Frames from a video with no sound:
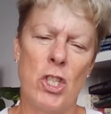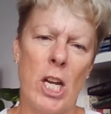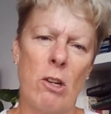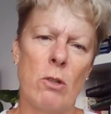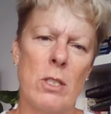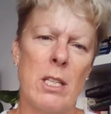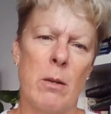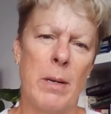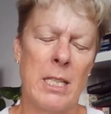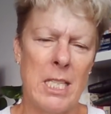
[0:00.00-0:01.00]
generals that
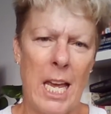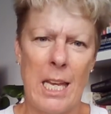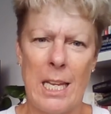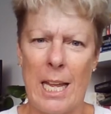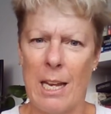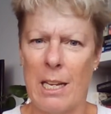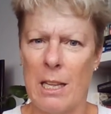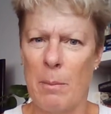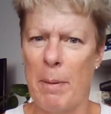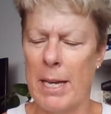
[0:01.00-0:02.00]
are being taken out
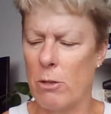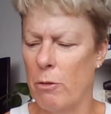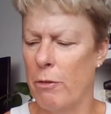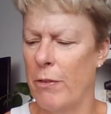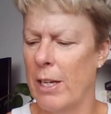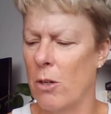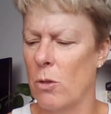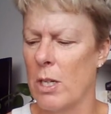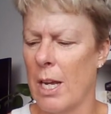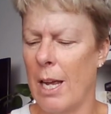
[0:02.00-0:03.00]
in the
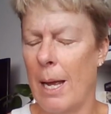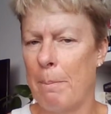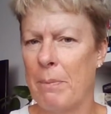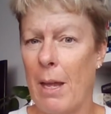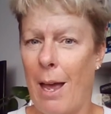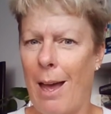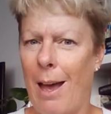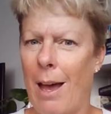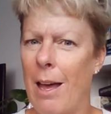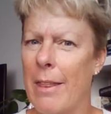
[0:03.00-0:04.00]
battlefield.
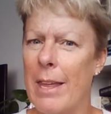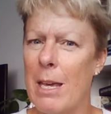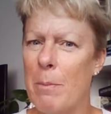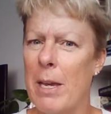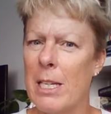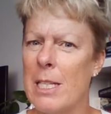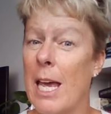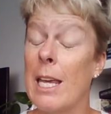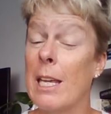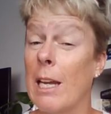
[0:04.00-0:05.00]
Are they being
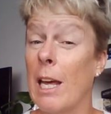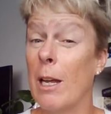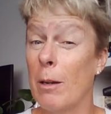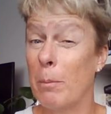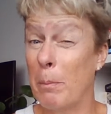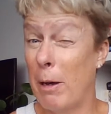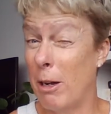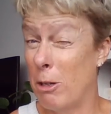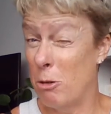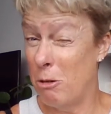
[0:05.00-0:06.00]
taken out
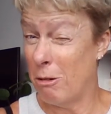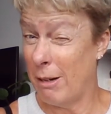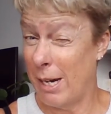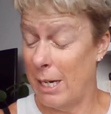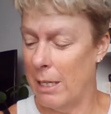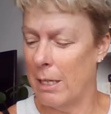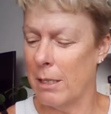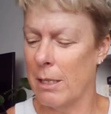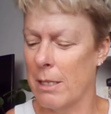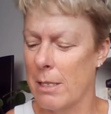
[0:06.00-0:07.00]
by
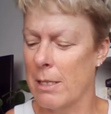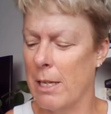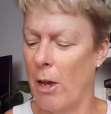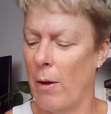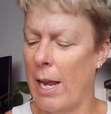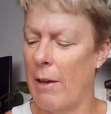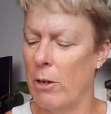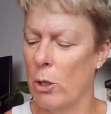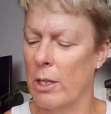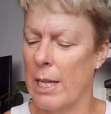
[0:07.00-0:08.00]
Ukrainians? So I'll have
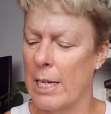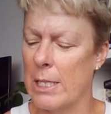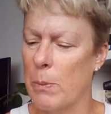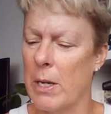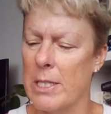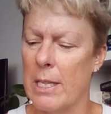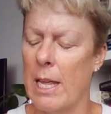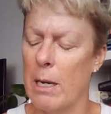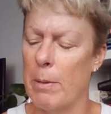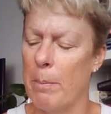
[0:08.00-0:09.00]
a look at that as well. So
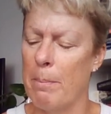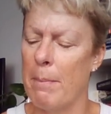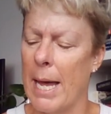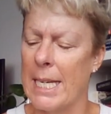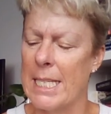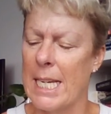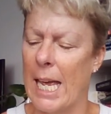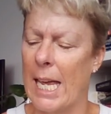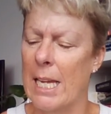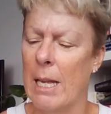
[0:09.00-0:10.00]
that'll be
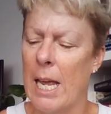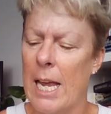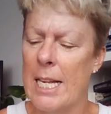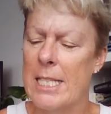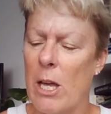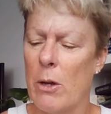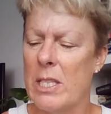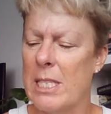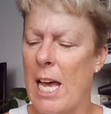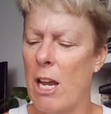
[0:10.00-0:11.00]
Monday. So I'll
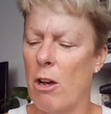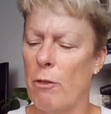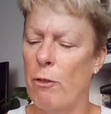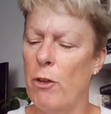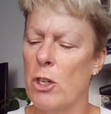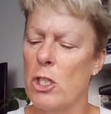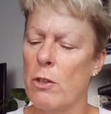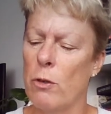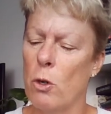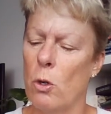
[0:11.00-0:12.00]
start off first
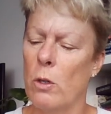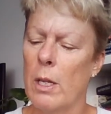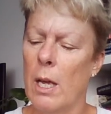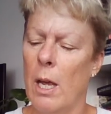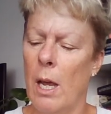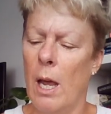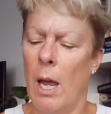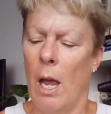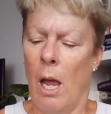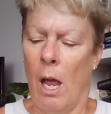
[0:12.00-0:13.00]
of all.
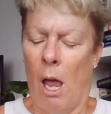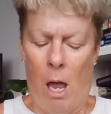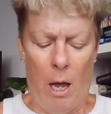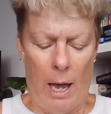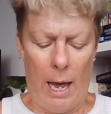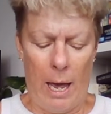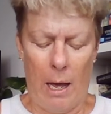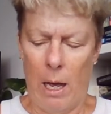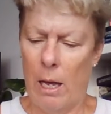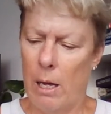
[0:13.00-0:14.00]
Uh,